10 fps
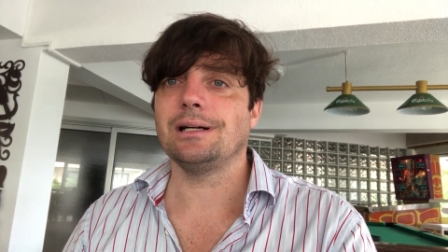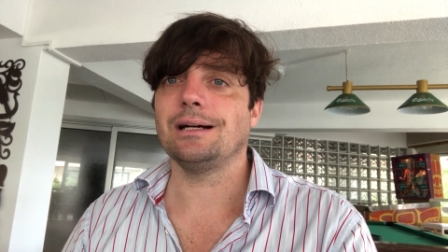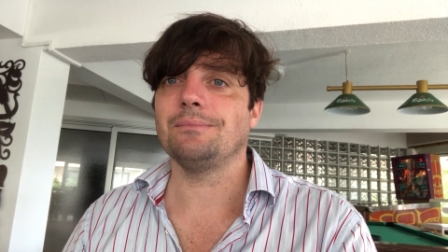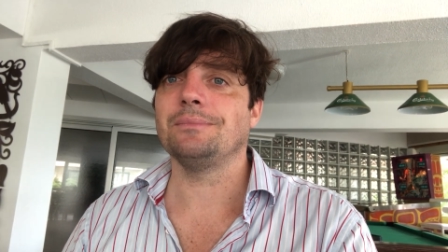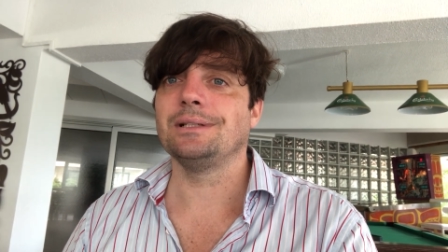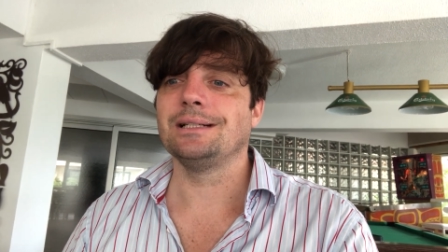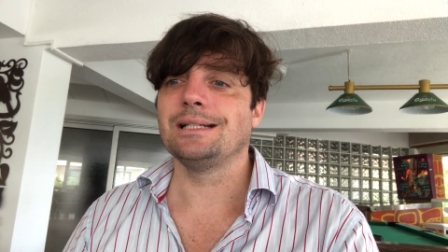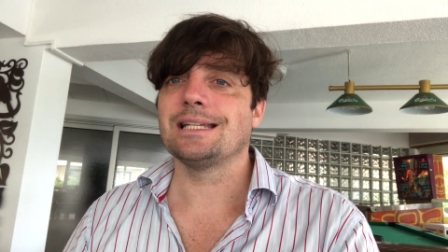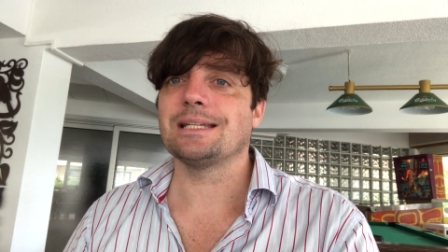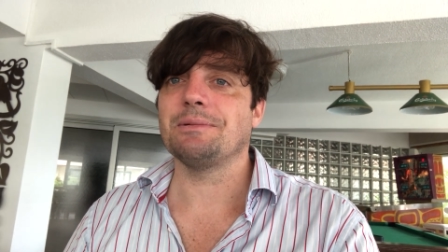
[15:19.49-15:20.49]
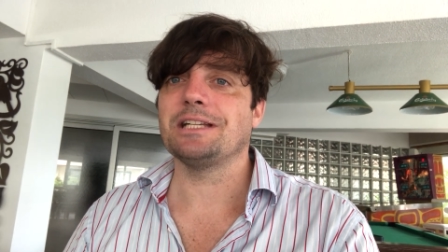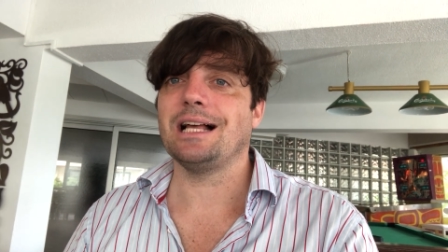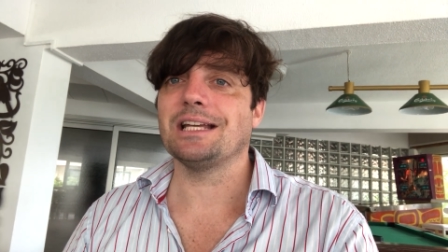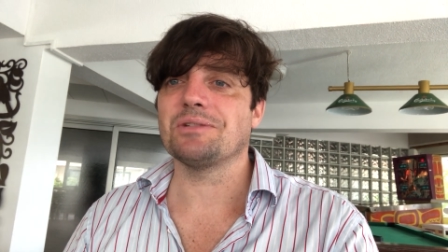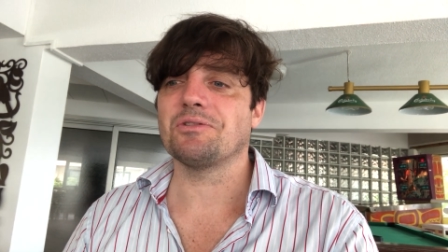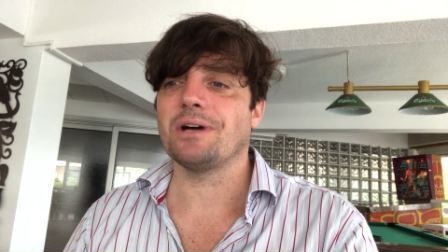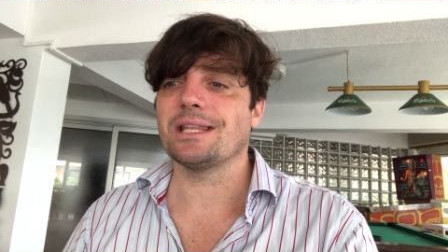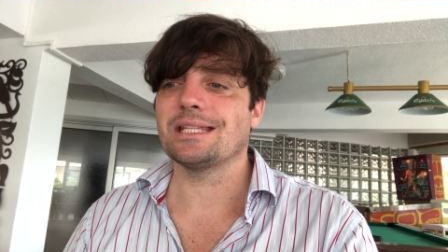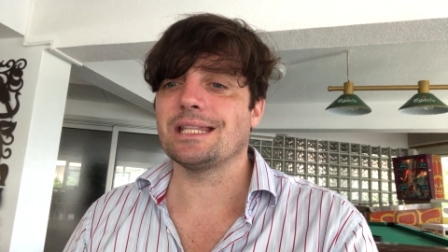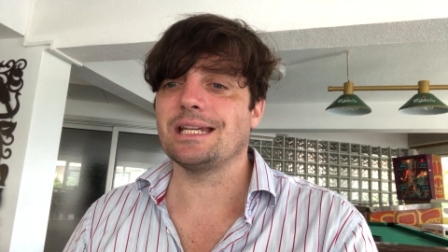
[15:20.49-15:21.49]
Um, some Italians were
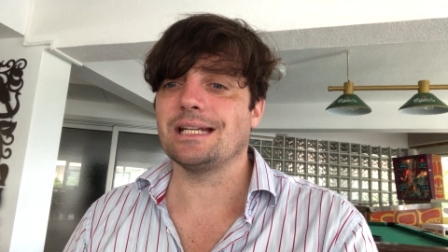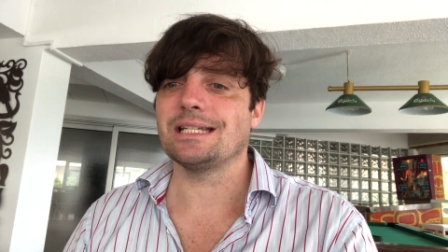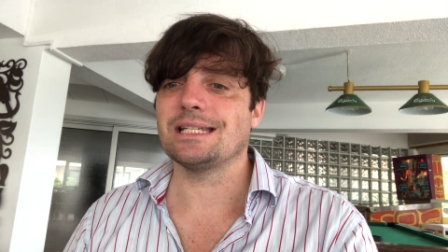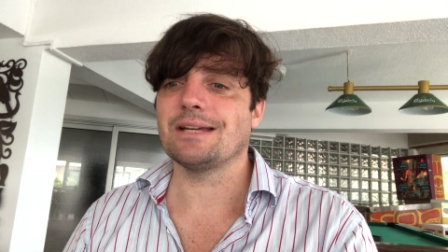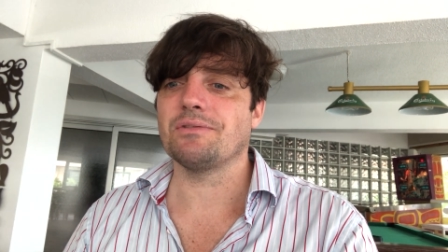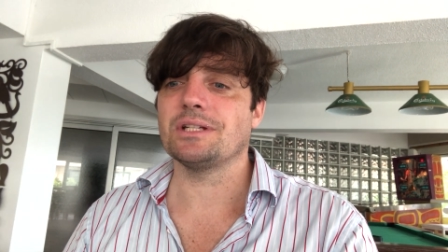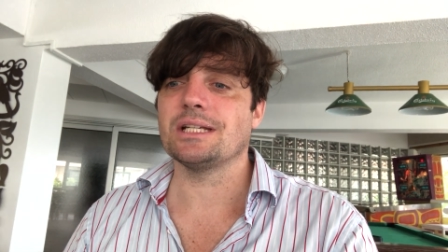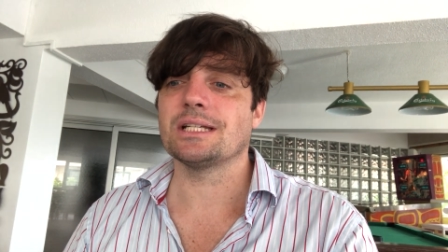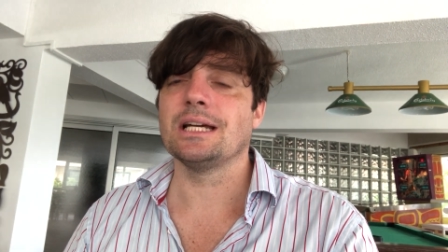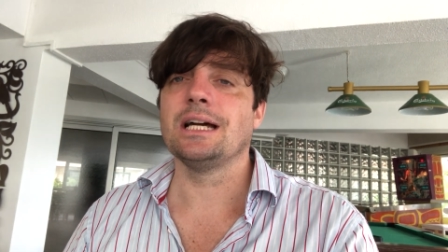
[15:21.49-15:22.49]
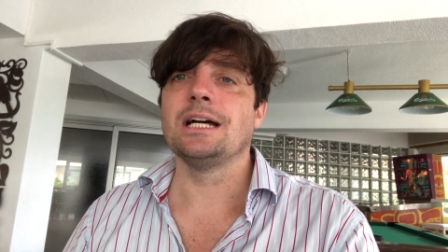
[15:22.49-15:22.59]
trying this in the 1970s.